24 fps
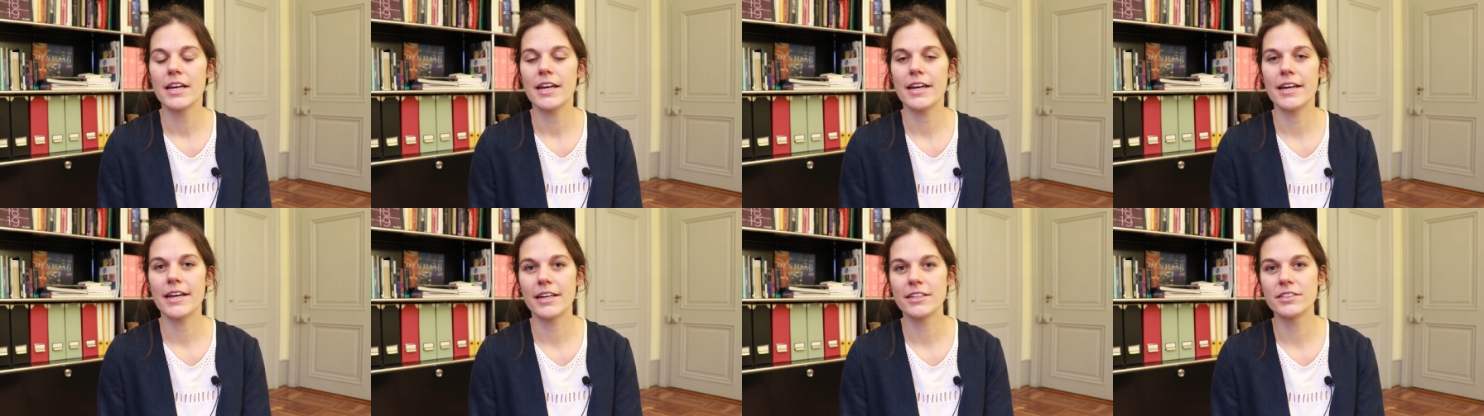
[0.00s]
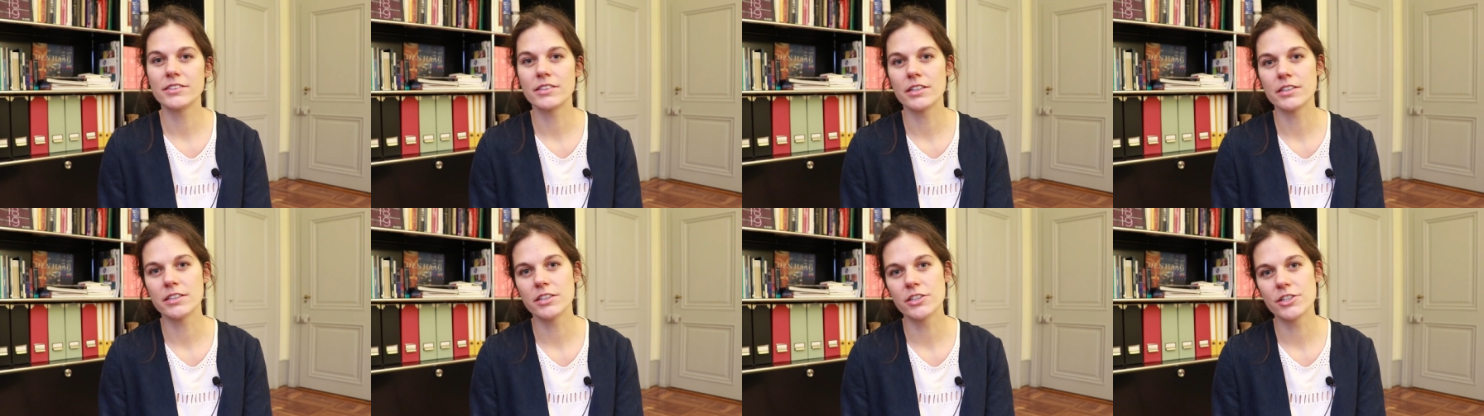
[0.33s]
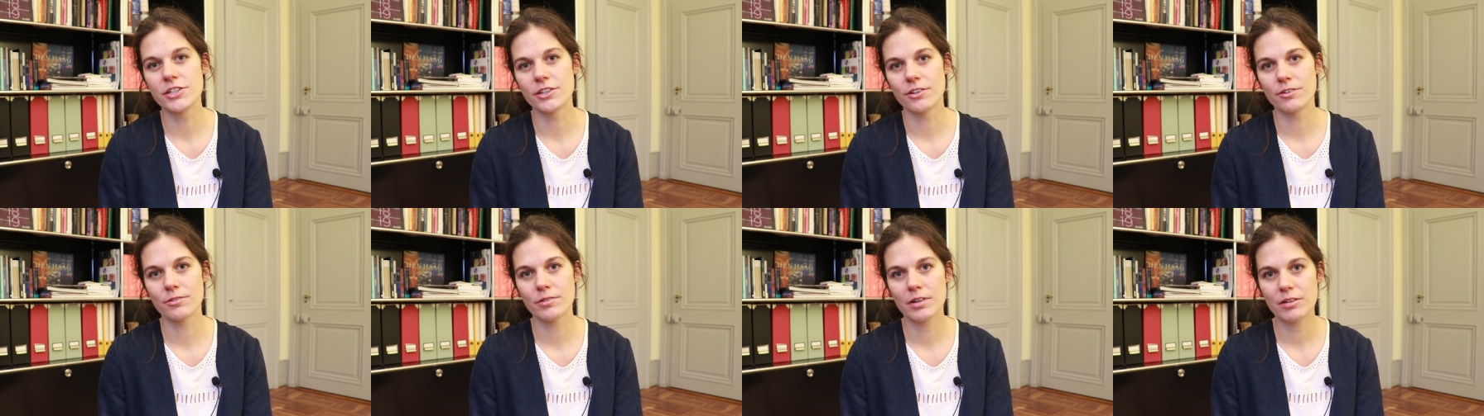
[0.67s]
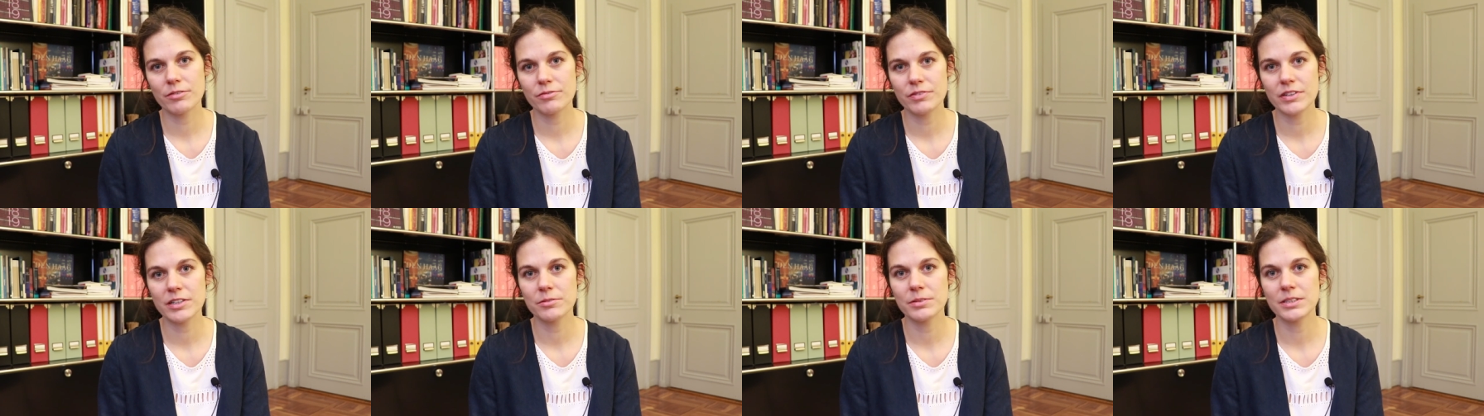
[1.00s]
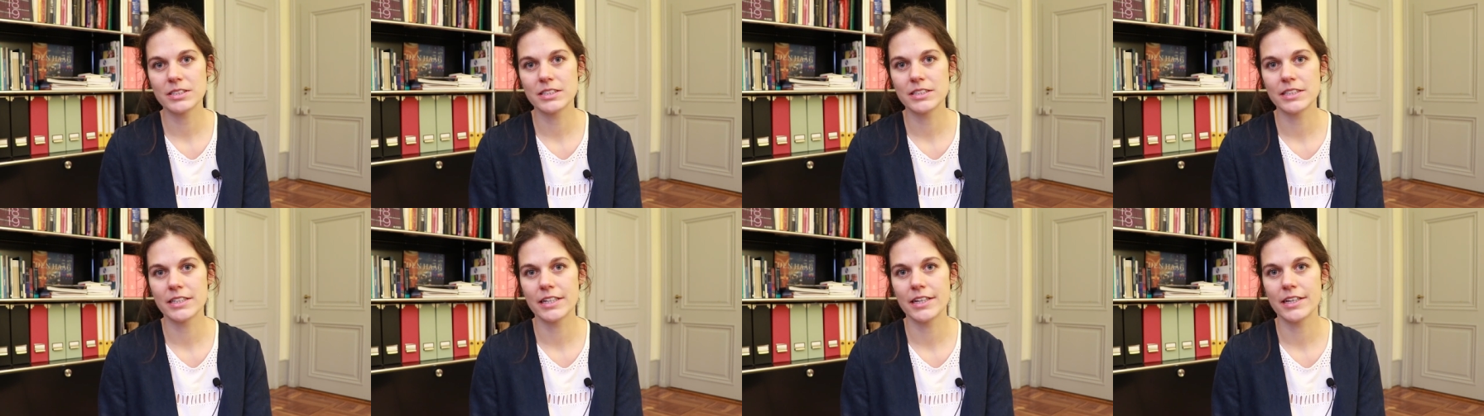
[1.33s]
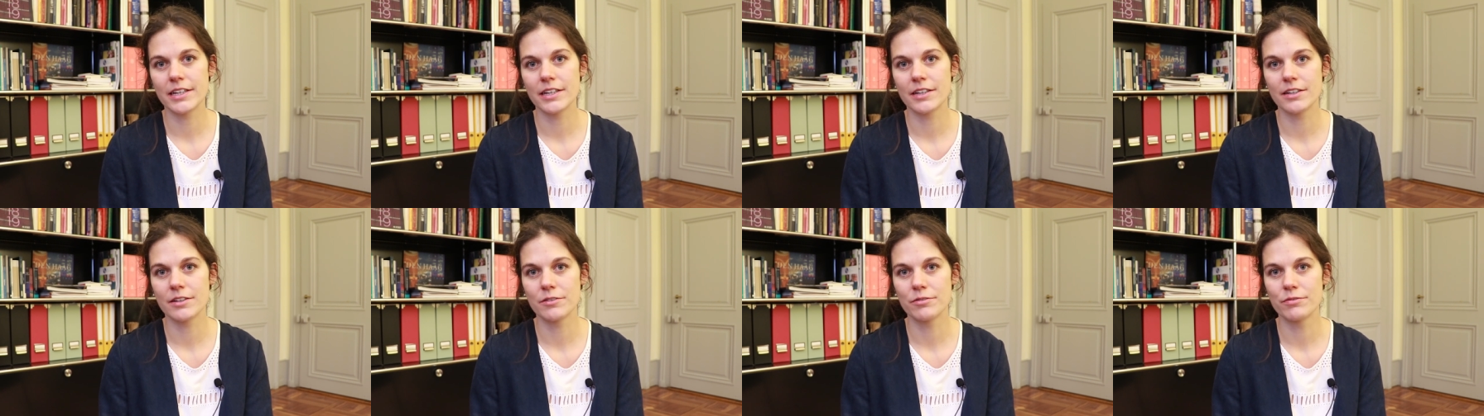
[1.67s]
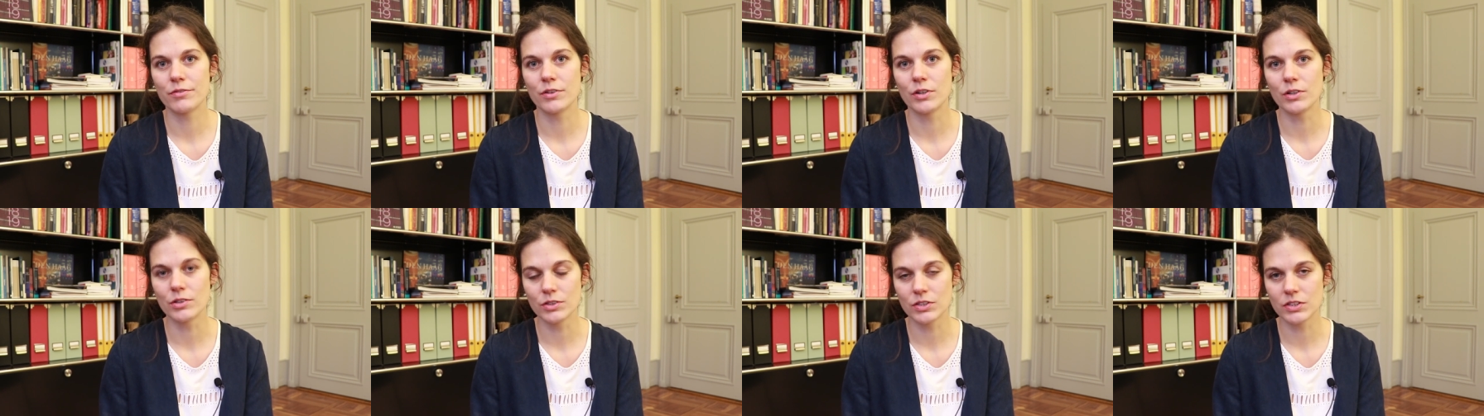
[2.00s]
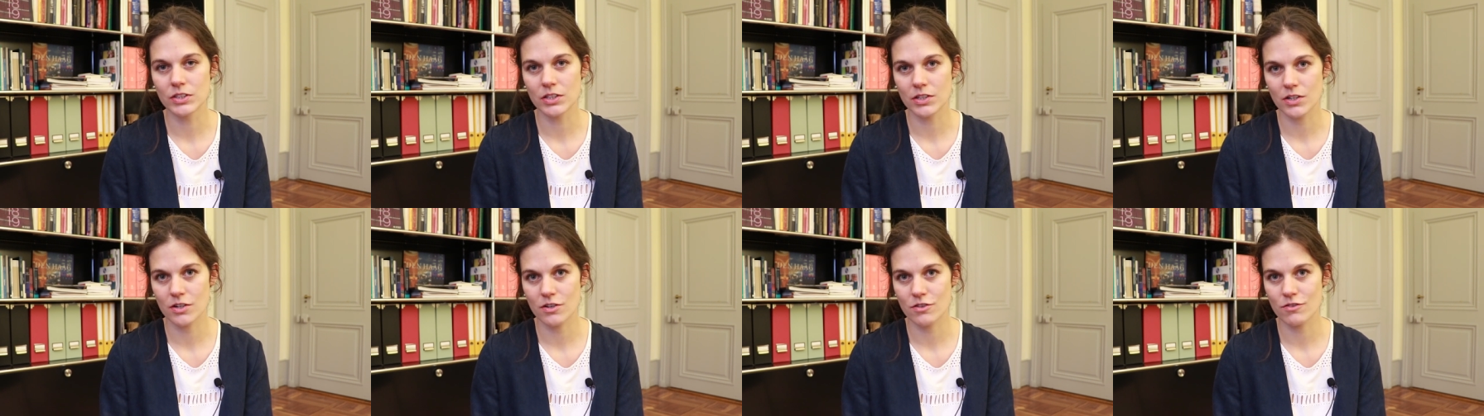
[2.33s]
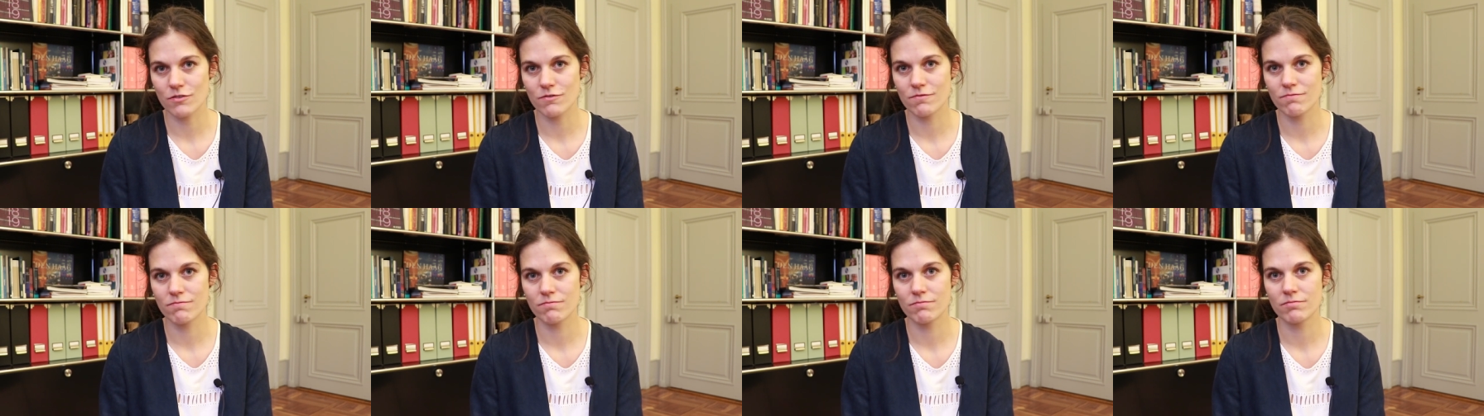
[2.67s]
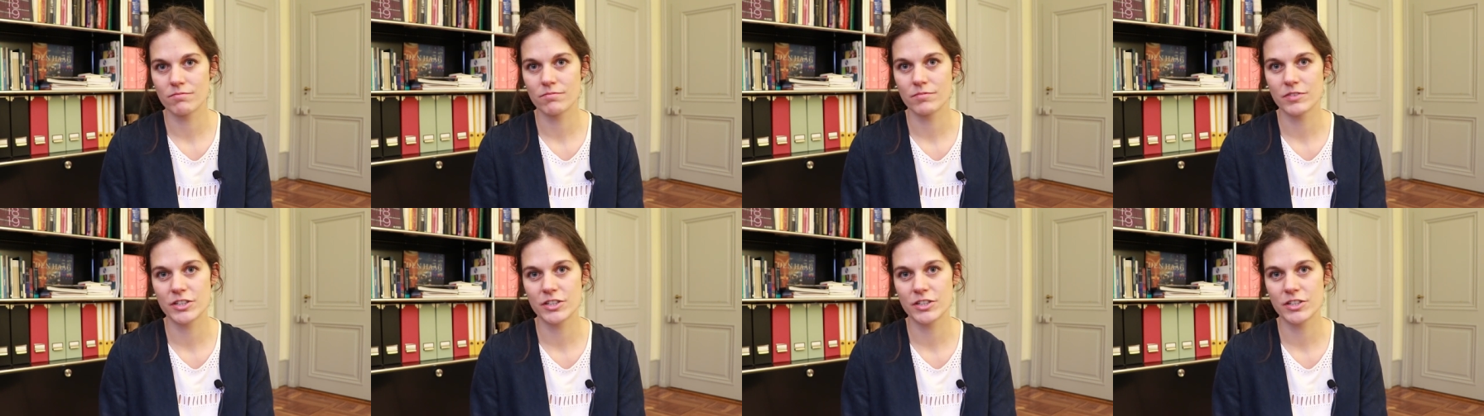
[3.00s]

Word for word: Uh, I studied geography with a focus on